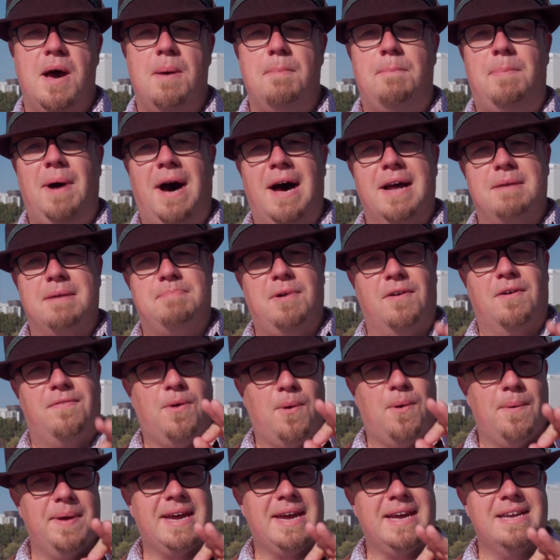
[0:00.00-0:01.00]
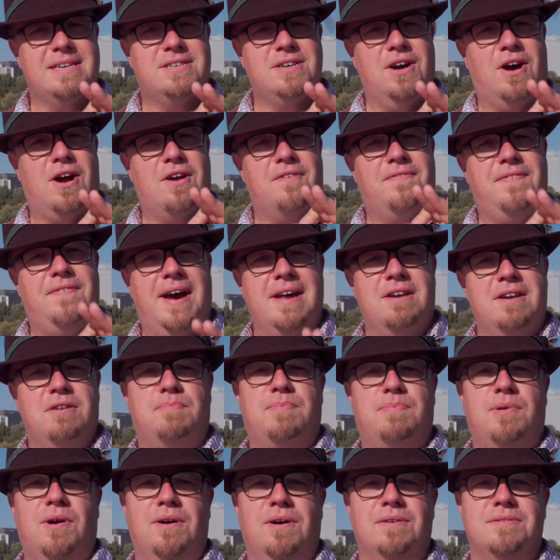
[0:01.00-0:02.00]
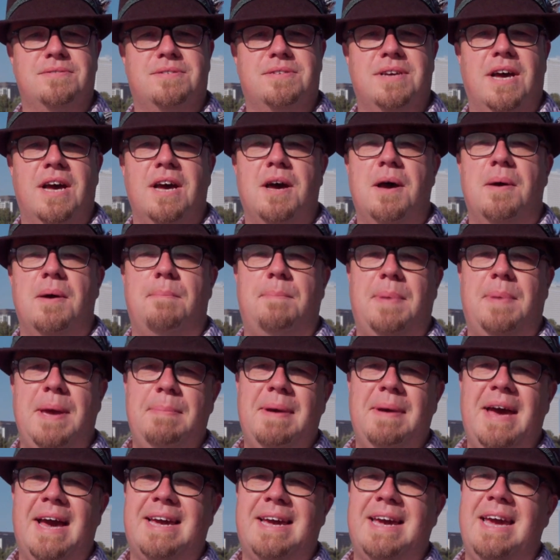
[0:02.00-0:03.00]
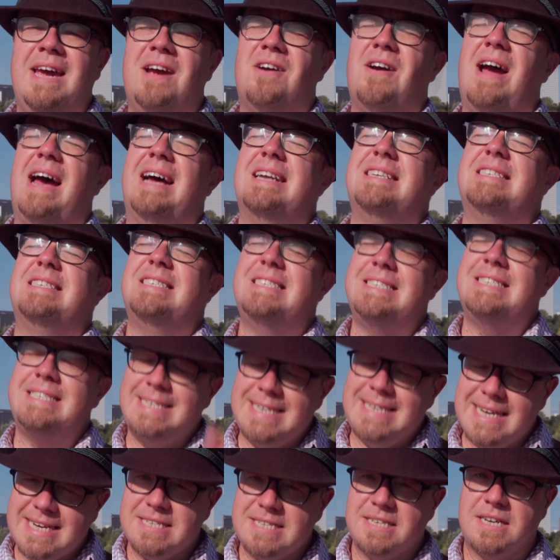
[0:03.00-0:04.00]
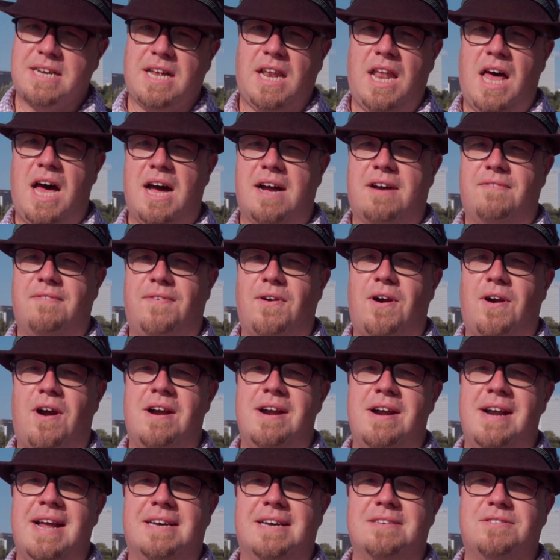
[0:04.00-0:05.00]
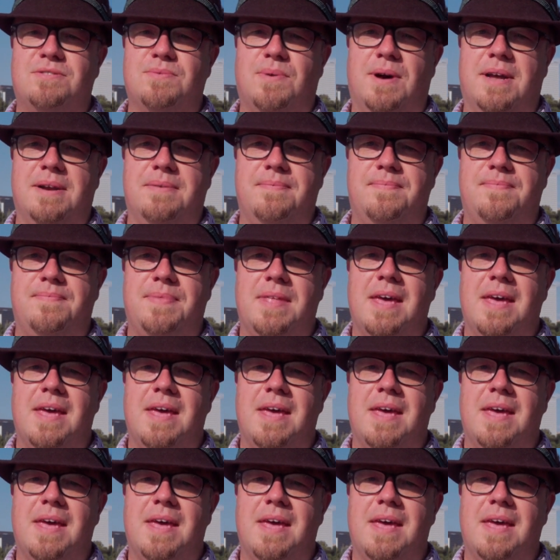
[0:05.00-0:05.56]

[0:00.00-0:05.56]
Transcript: But before we get to her final prost, be back here at 6 o'clock for our next one.